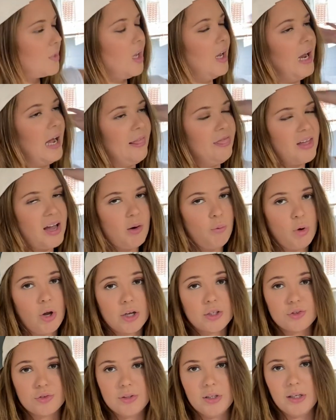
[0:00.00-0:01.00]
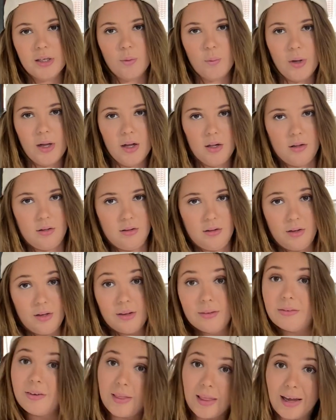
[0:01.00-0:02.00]
and that works really well
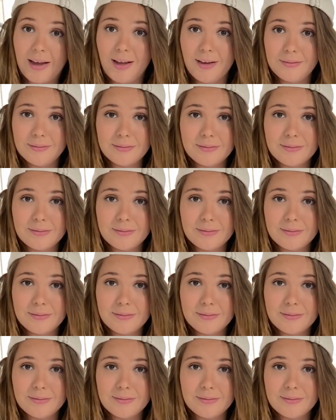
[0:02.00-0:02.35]
for that.